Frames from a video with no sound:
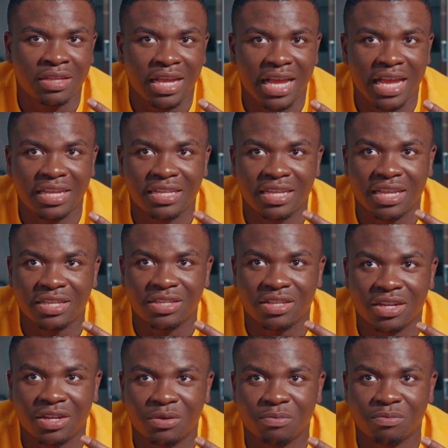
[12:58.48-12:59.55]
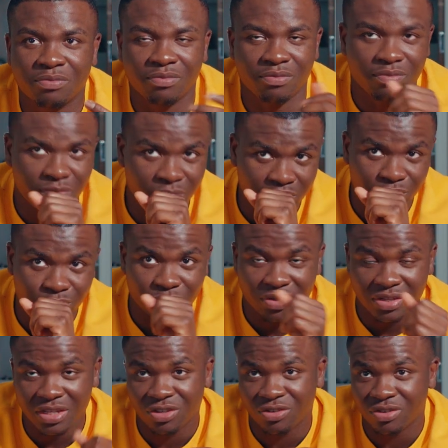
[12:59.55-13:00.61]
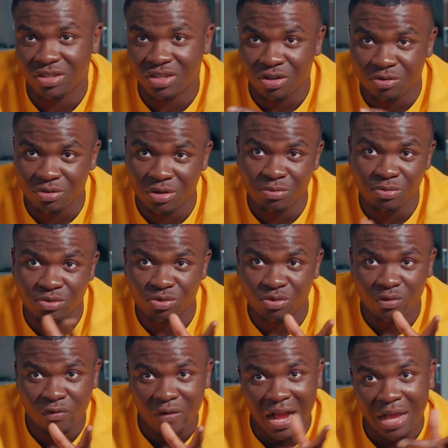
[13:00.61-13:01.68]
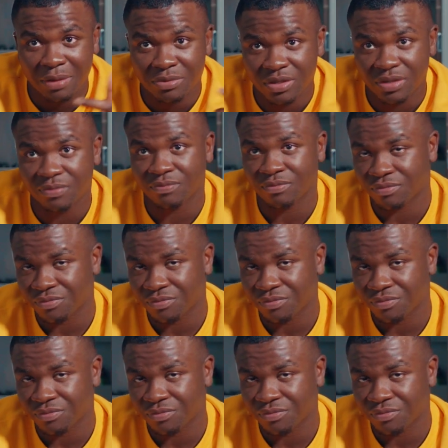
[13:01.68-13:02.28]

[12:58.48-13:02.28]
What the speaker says: and then we was literally in the crib. It was all vibes in.